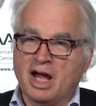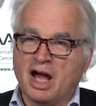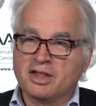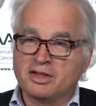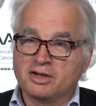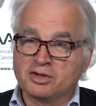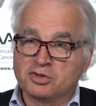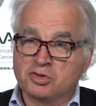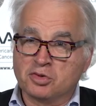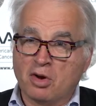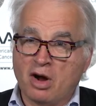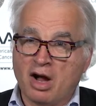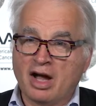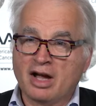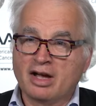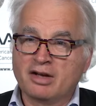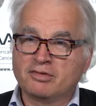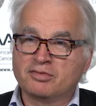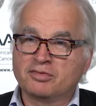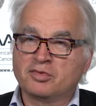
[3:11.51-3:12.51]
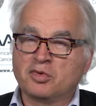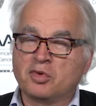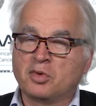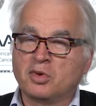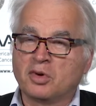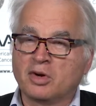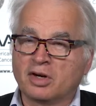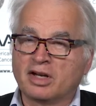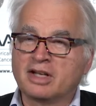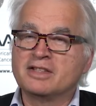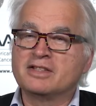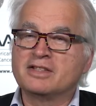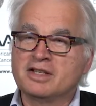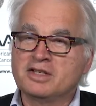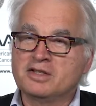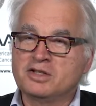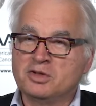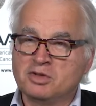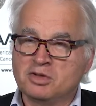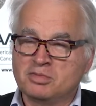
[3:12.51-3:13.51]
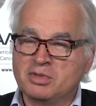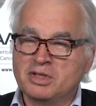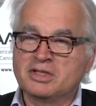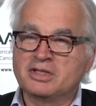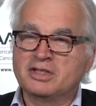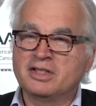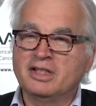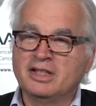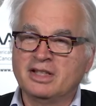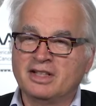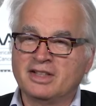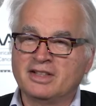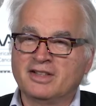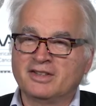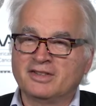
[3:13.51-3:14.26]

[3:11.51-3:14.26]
either drive or continue to be seen in